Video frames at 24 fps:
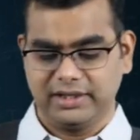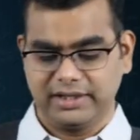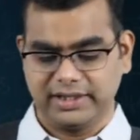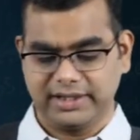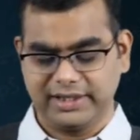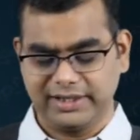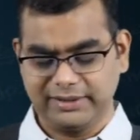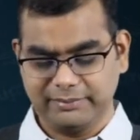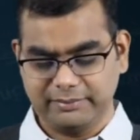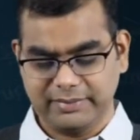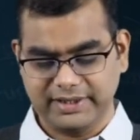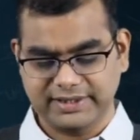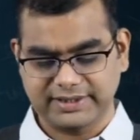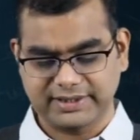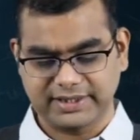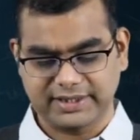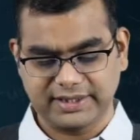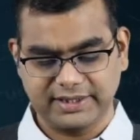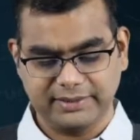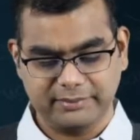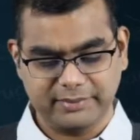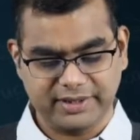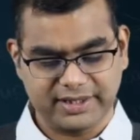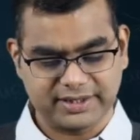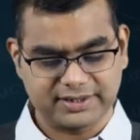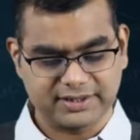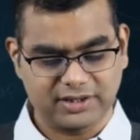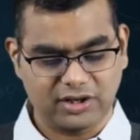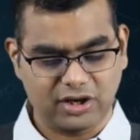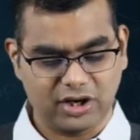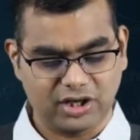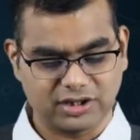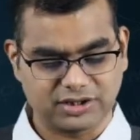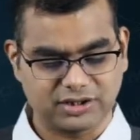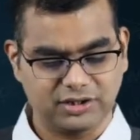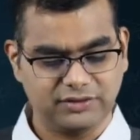he basically makes a
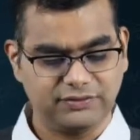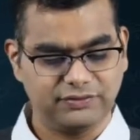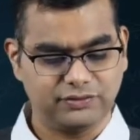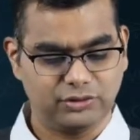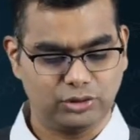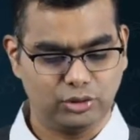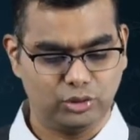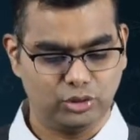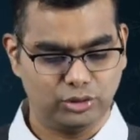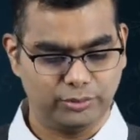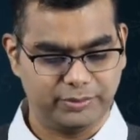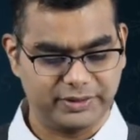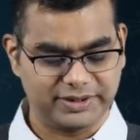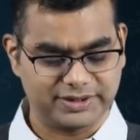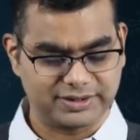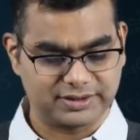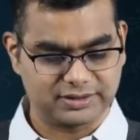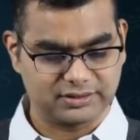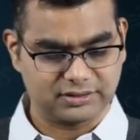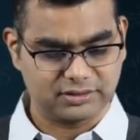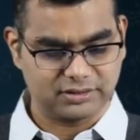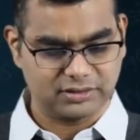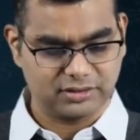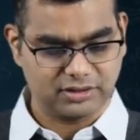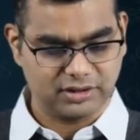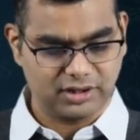loss of 2 rupees.